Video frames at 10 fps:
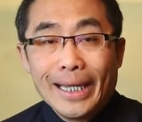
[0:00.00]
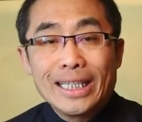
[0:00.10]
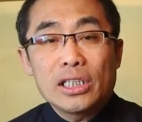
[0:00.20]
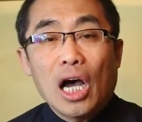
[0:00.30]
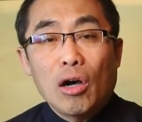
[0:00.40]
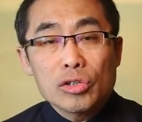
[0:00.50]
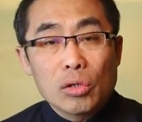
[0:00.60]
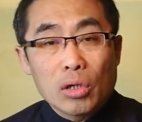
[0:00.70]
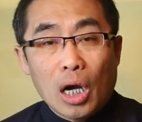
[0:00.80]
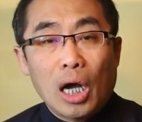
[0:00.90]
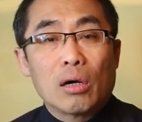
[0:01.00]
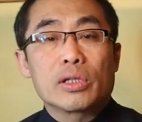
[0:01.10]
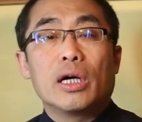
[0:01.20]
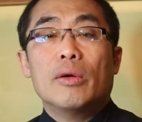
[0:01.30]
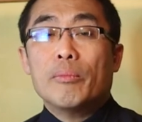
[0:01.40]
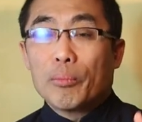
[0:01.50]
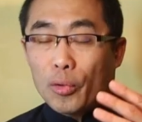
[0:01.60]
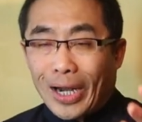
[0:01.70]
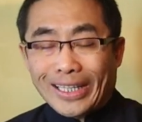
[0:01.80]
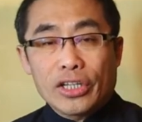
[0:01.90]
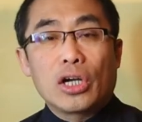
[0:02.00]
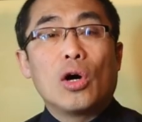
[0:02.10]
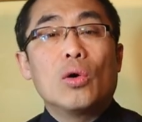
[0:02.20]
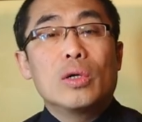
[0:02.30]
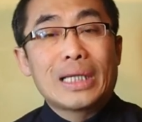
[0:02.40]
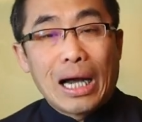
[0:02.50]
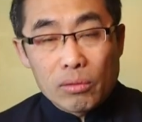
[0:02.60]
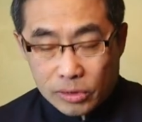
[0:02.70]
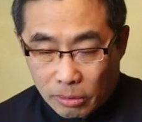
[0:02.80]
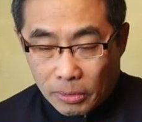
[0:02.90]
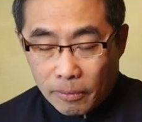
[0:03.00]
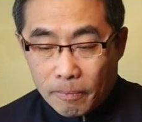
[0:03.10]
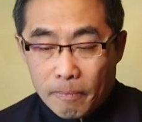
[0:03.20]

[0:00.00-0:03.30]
is also called practical Daoism.